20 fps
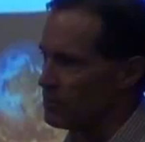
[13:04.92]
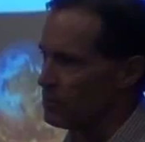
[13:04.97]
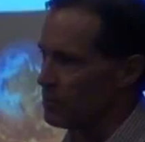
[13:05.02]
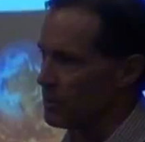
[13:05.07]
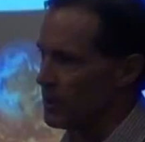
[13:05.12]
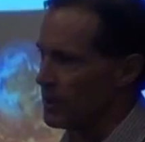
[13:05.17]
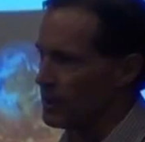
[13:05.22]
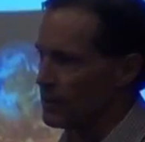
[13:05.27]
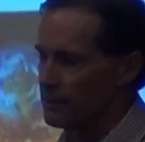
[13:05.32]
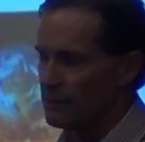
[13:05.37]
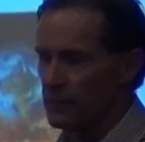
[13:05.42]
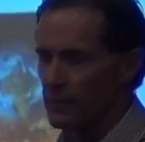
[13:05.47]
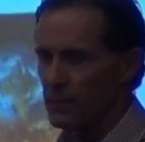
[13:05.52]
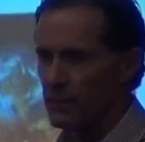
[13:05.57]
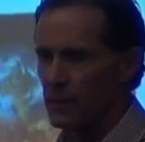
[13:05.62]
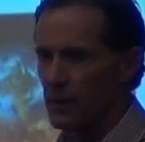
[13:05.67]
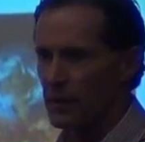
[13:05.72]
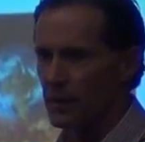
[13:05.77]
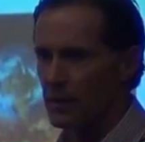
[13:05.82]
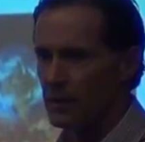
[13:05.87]
into play.
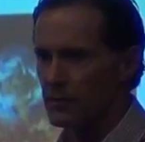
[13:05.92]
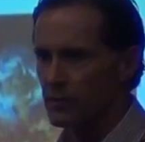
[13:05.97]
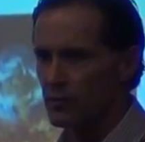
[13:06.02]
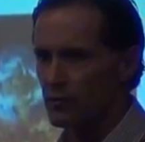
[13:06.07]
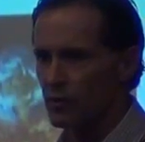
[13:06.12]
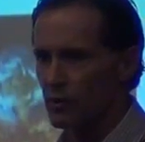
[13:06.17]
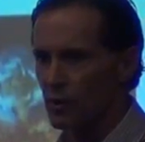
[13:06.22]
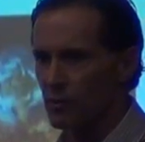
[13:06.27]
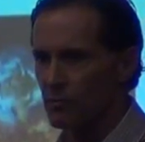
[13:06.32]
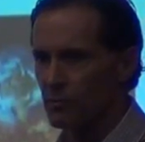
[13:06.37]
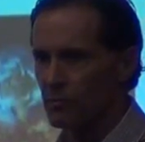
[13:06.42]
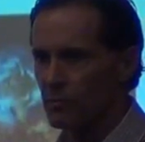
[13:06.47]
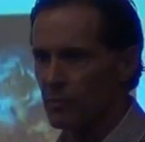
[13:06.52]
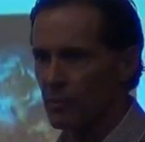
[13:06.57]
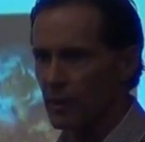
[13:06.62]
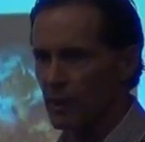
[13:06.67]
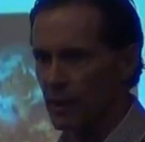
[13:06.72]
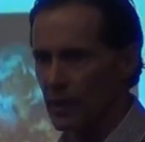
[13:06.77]
And it is a term,